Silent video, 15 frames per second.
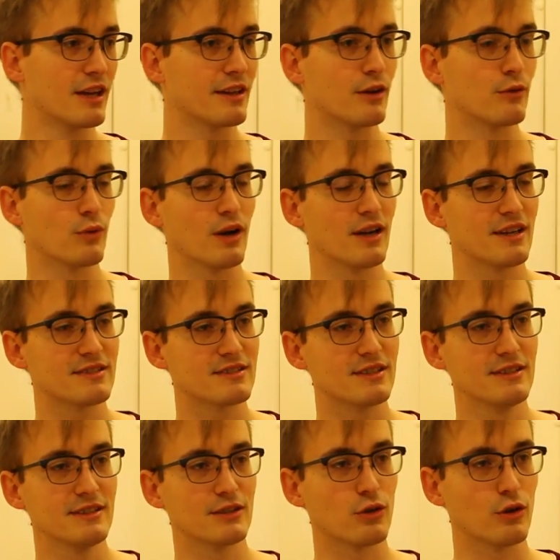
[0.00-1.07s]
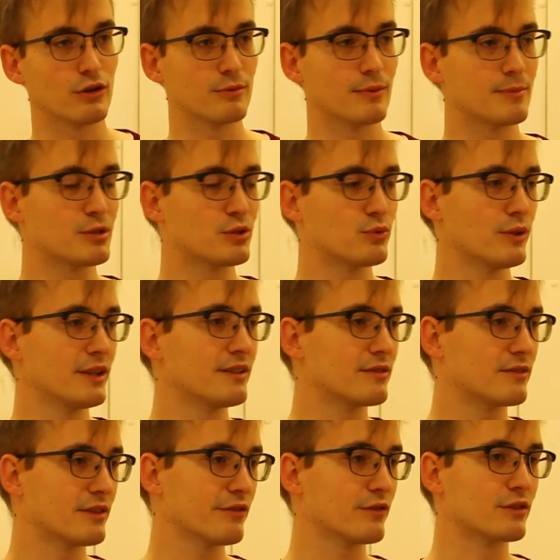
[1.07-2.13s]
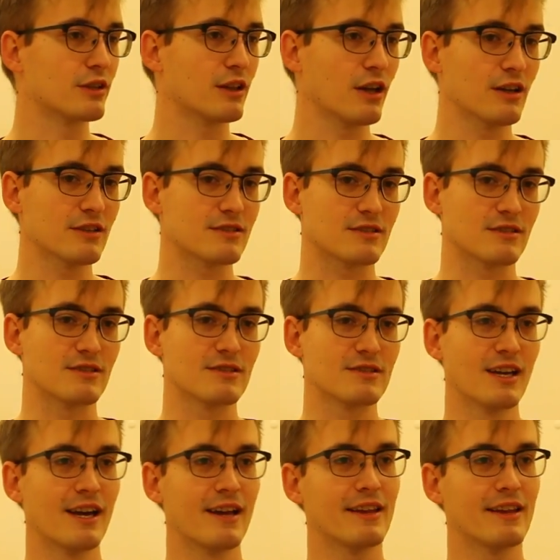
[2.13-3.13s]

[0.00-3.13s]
that arise in the economy between the different classes